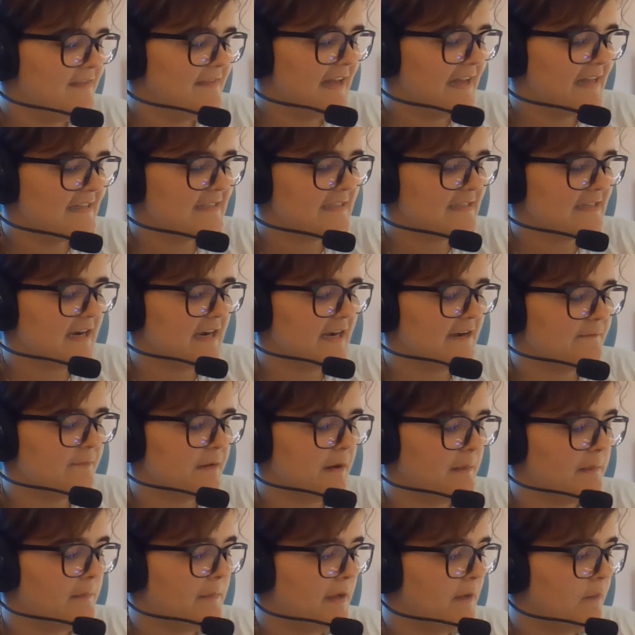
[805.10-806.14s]
That's the kind of
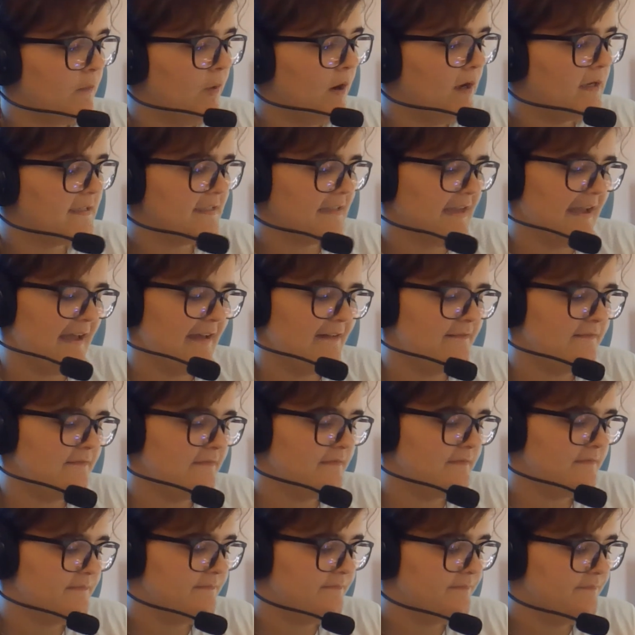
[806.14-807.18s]
problem I want to have.
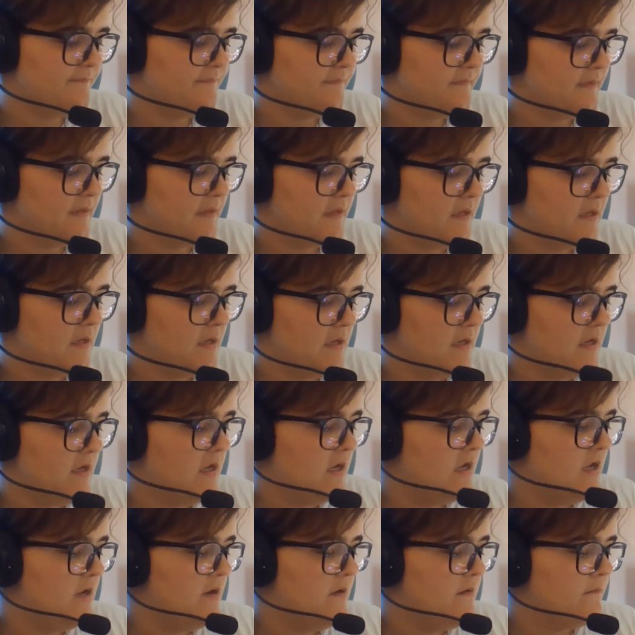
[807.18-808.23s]

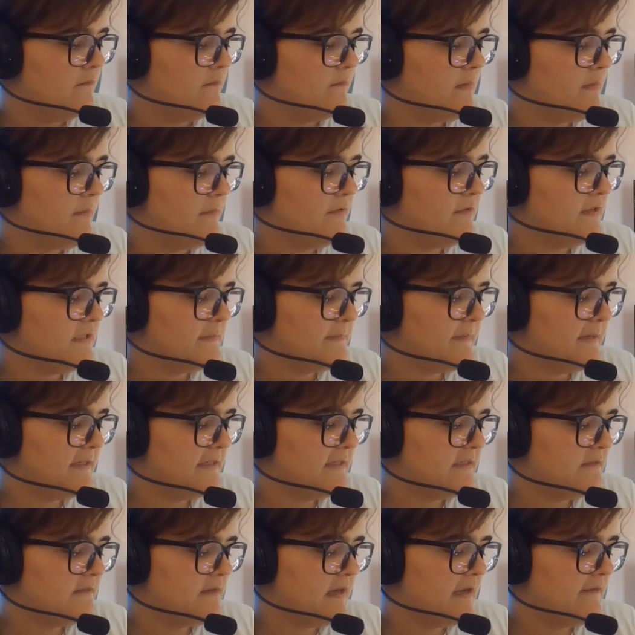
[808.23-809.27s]
Remember the
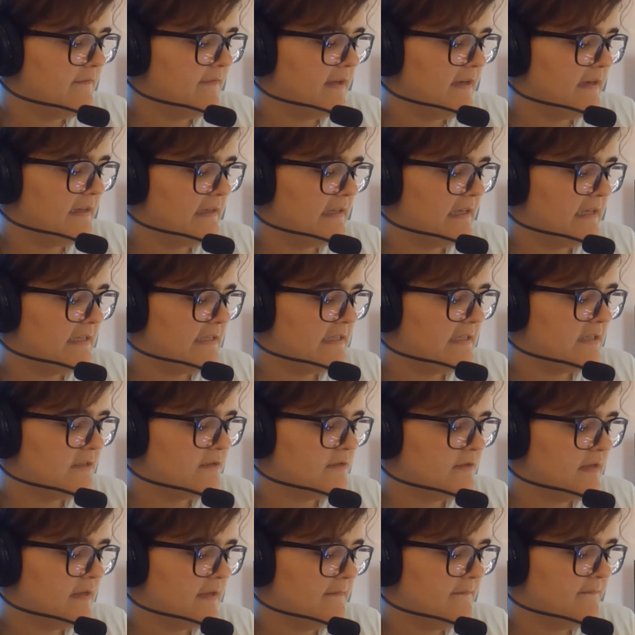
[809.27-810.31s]
spacesuit I vandalized
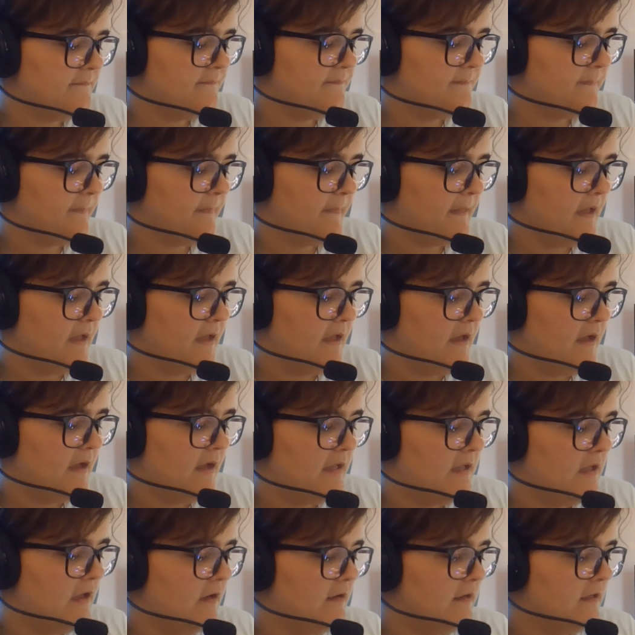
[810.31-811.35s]
yesterday?
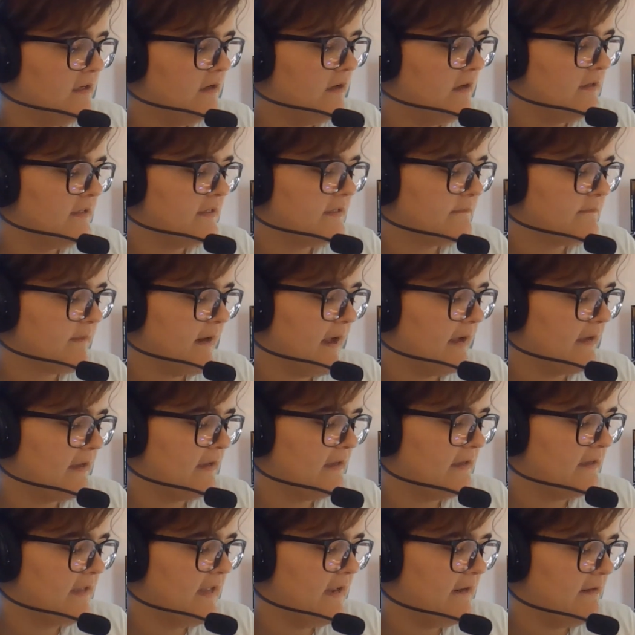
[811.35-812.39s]
I hung it on its rack
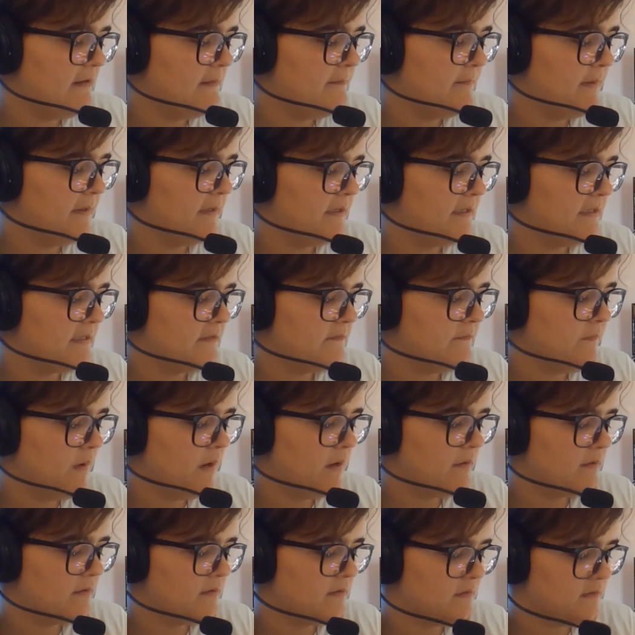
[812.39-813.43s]
and carried buckets of
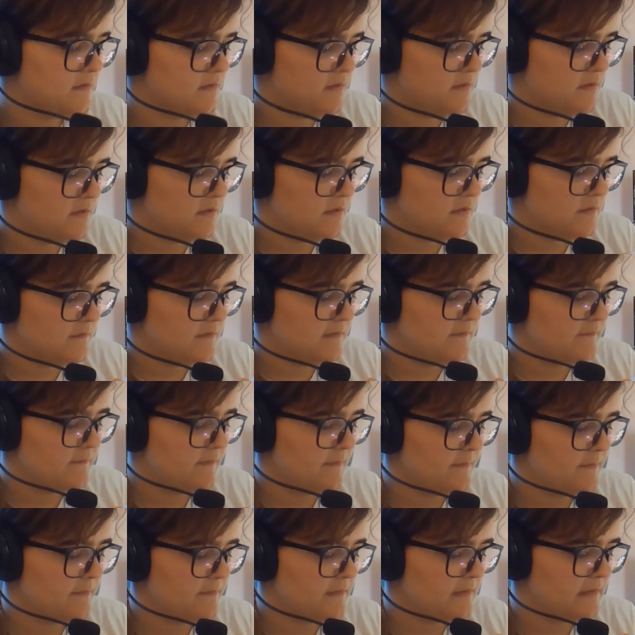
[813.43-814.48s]
water to it
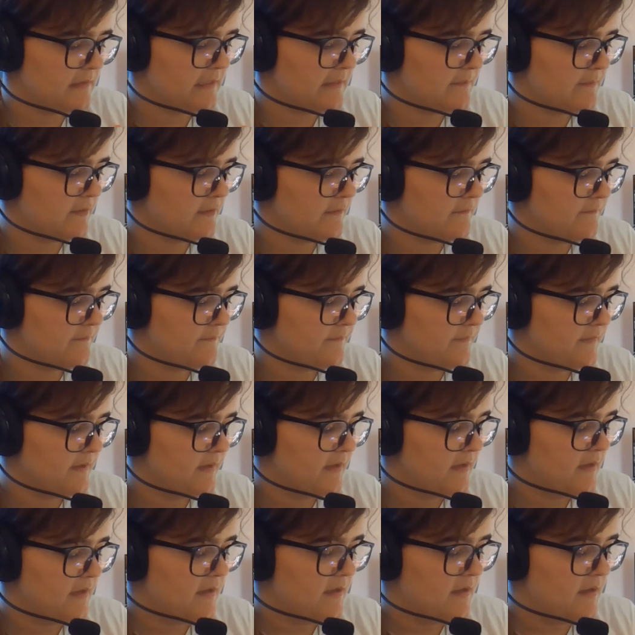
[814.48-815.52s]
from the reclaimer.
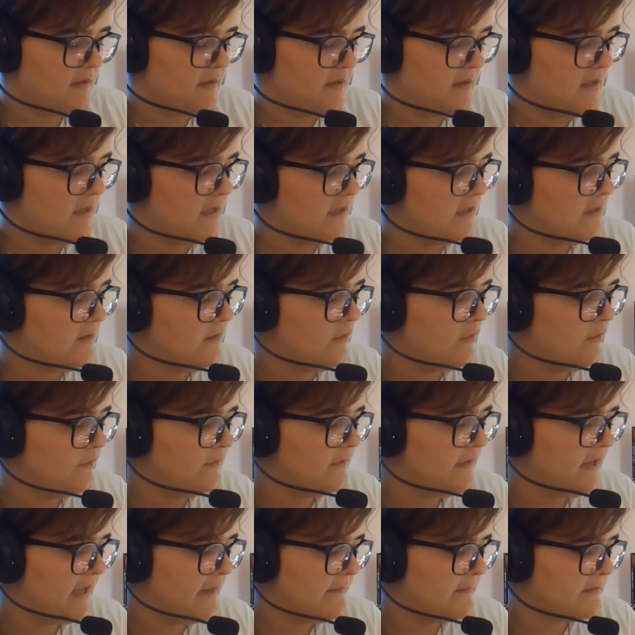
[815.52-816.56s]
It can hold
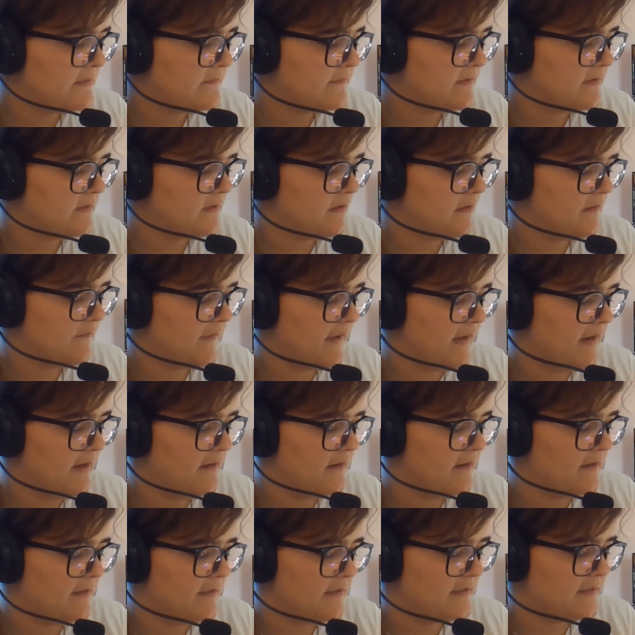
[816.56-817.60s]
an atmosphere of air
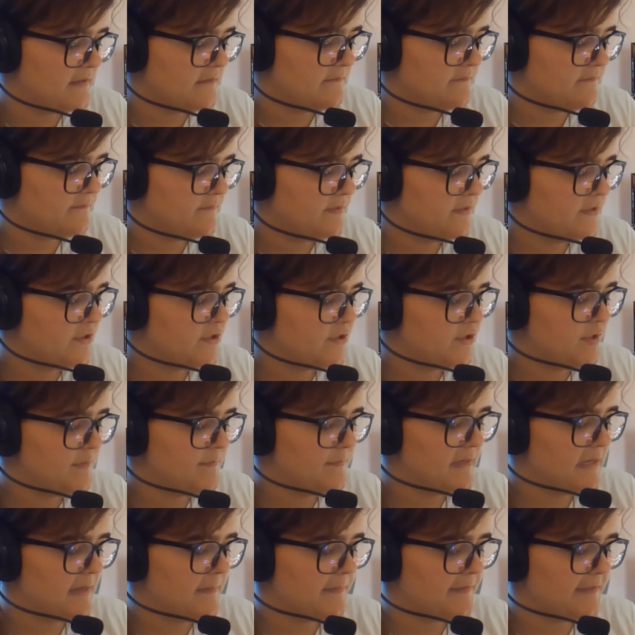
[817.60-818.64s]
in it. It should
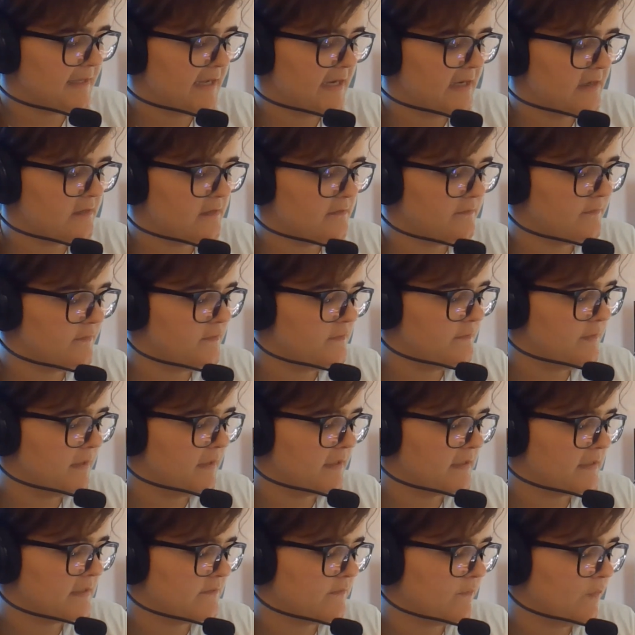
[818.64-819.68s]
be able to handle a few
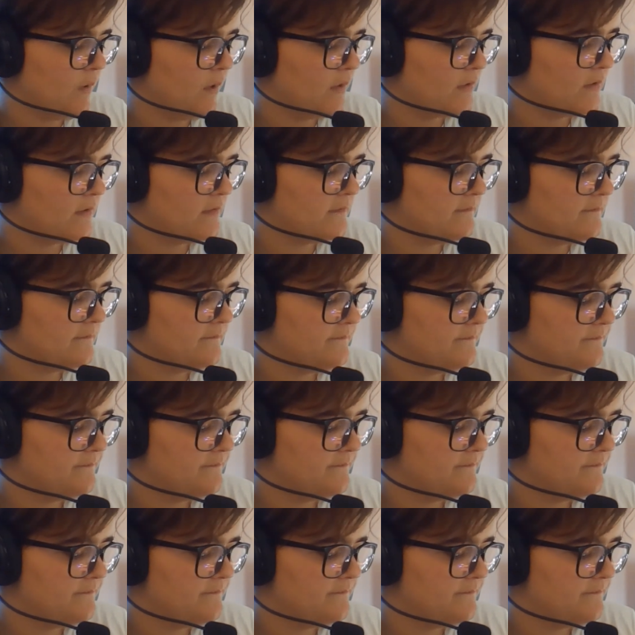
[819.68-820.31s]
buckets of water.